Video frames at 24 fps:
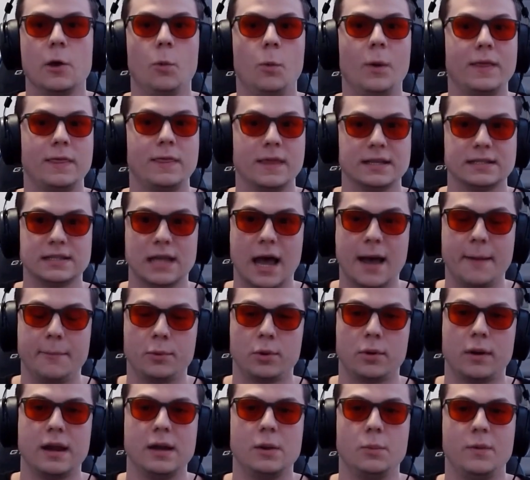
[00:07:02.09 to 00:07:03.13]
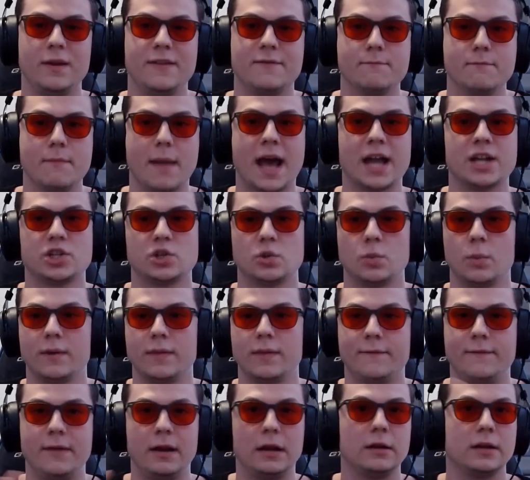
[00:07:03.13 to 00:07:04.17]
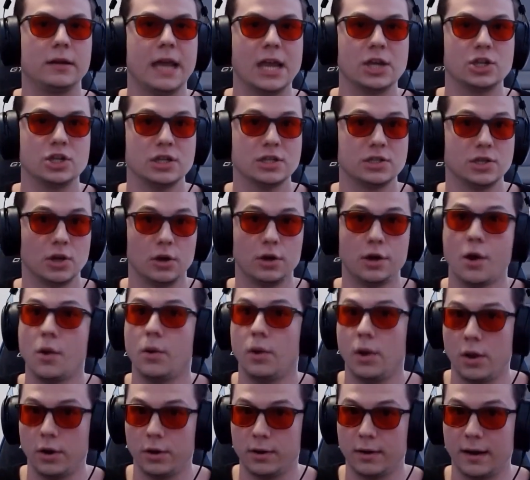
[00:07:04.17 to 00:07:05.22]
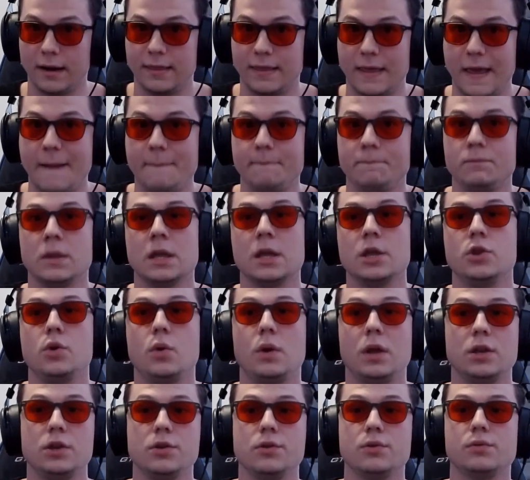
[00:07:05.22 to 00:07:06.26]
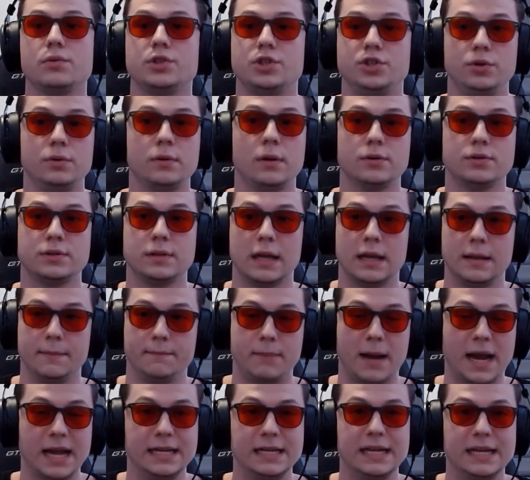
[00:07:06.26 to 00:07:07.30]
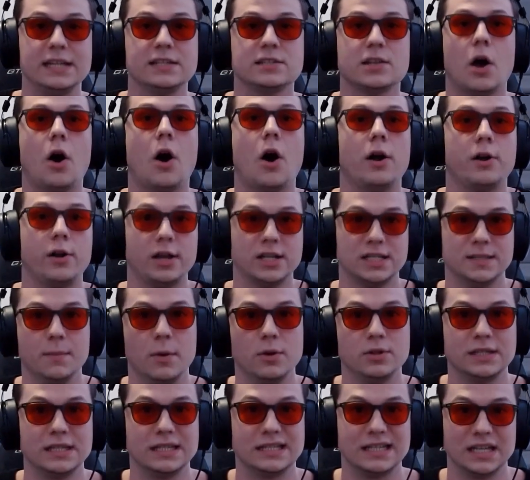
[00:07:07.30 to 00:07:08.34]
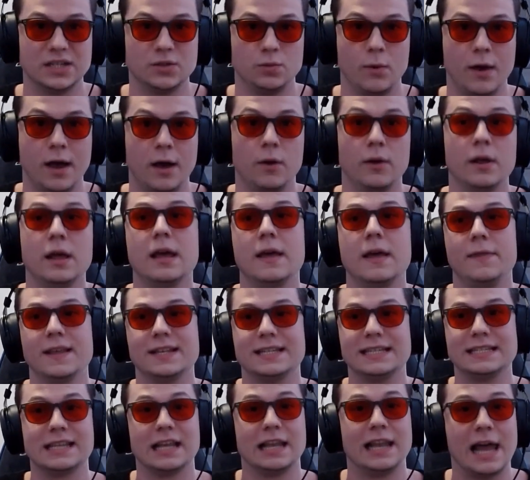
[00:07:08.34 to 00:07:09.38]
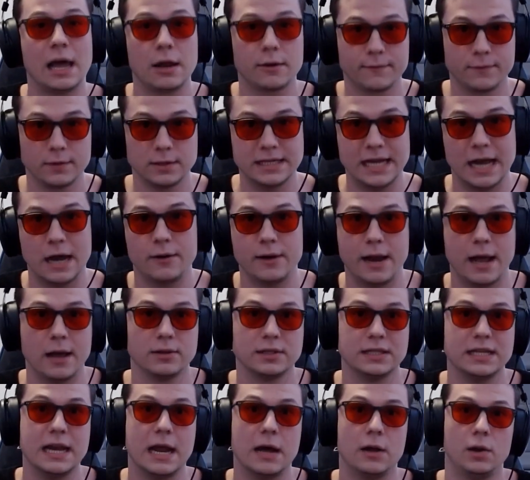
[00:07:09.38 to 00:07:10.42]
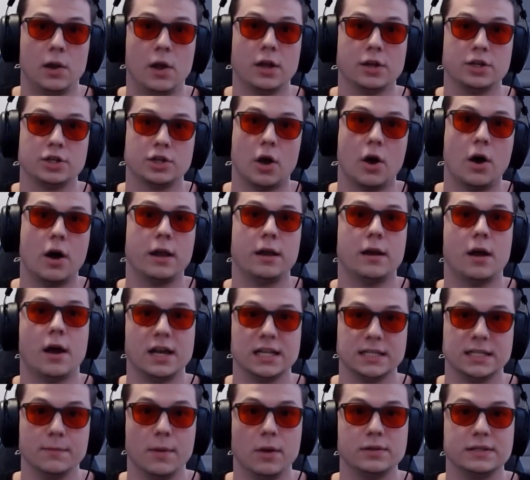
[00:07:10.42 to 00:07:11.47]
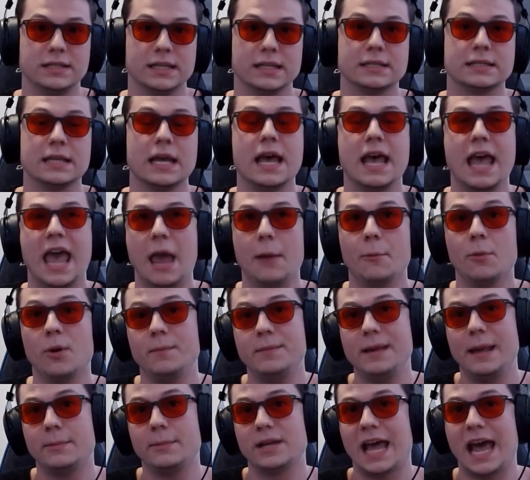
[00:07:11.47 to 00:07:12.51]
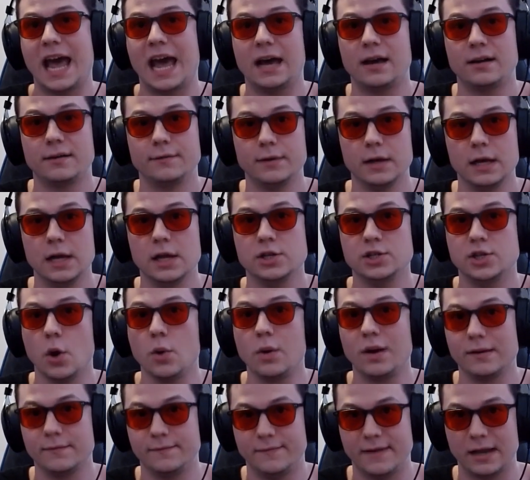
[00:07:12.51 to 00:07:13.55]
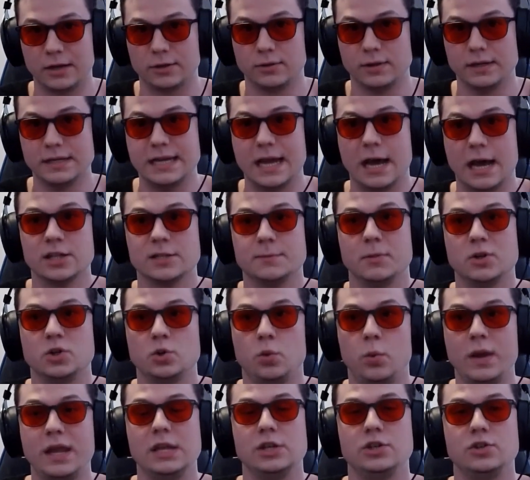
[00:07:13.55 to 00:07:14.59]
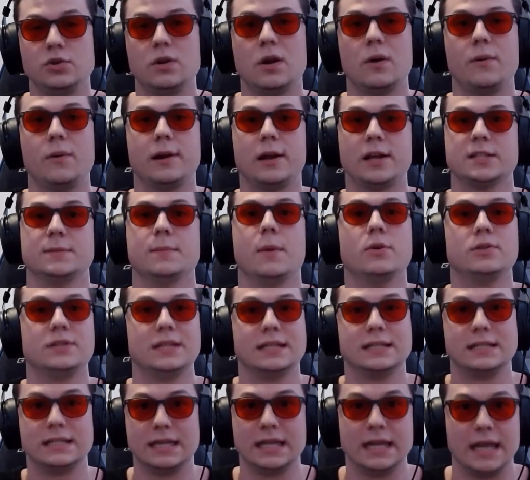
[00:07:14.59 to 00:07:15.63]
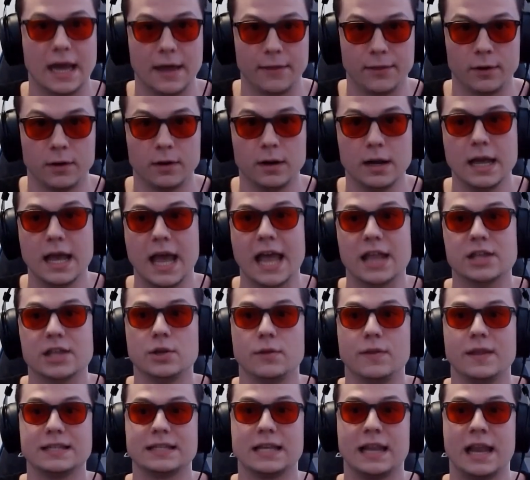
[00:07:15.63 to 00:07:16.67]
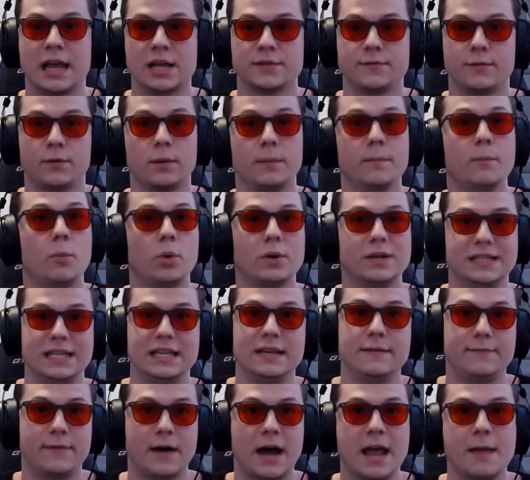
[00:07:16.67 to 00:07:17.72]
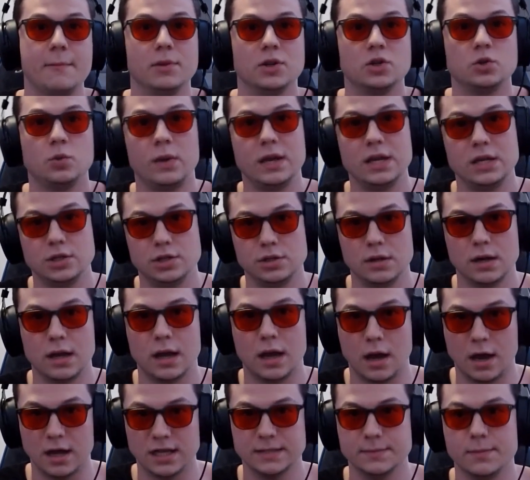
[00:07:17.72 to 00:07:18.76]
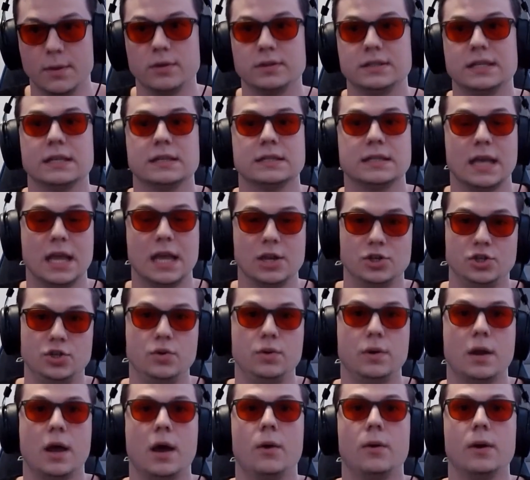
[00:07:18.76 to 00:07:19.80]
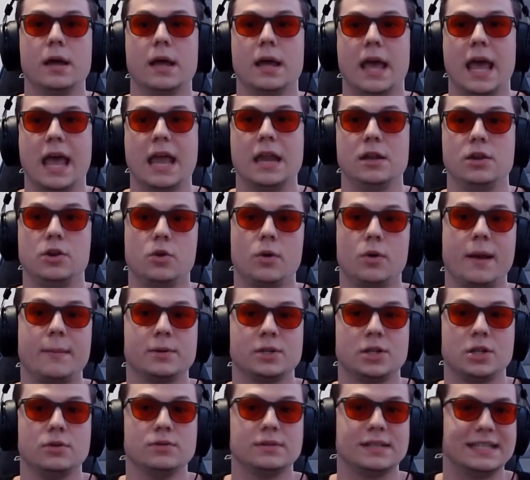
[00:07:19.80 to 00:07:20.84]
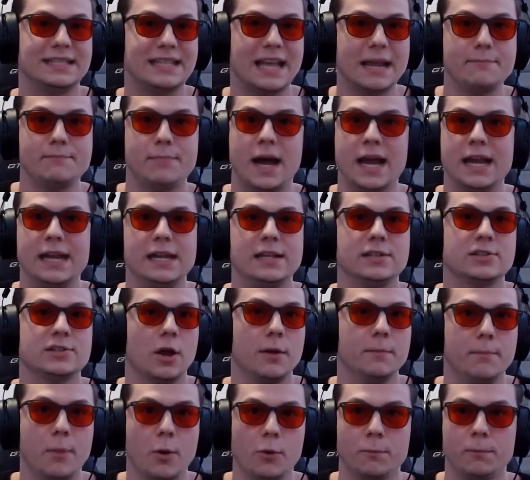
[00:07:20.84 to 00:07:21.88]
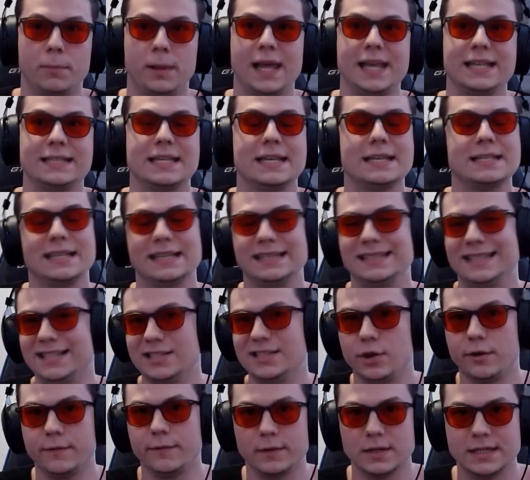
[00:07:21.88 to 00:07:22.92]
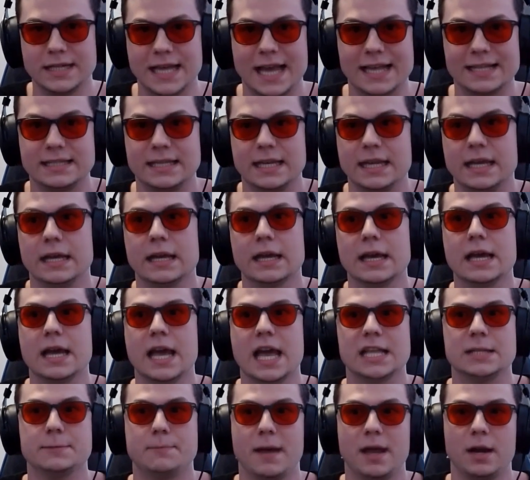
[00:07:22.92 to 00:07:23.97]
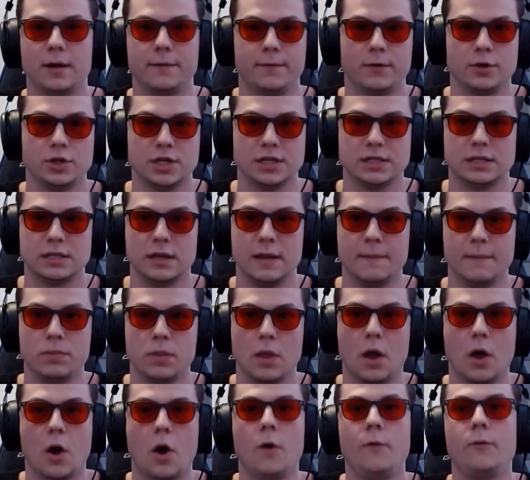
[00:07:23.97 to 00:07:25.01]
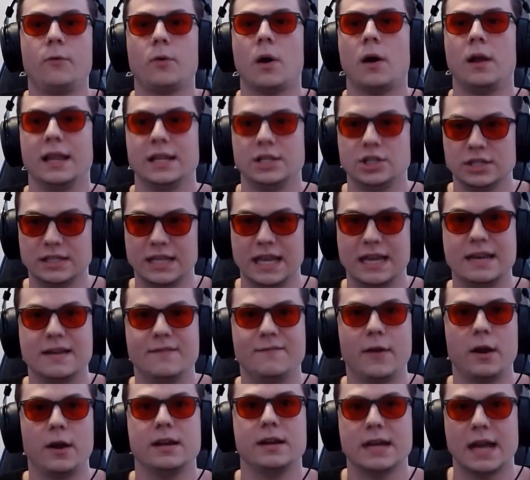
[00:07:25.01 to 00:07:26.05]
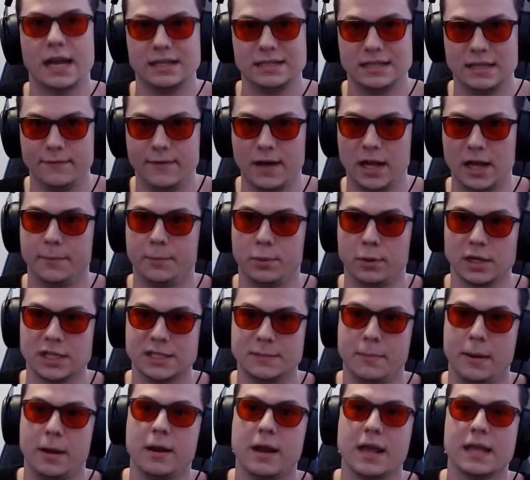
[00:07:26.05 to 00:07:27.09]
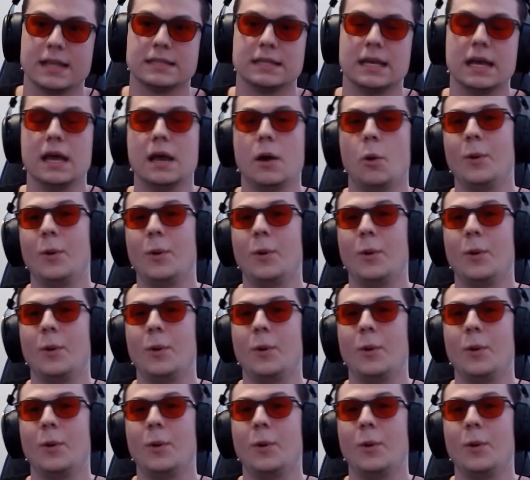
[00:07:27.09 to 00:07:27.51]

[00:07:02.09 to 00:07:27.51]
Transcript: With this upgrade, we've matched where the variations are no longer a thing. You can use Juno's bindings on Osmosis as well. This has allowed for DAO to now launch on Osmosis, and we'll be able to have Token Factory DAOs between Juno and Osmosis together. And so this allows for more DeFi between Osmosis and Juno, and you're able to use the same bindings on both places. It's easier for testing. It's better for just, overall, it's just a very nice developer experience.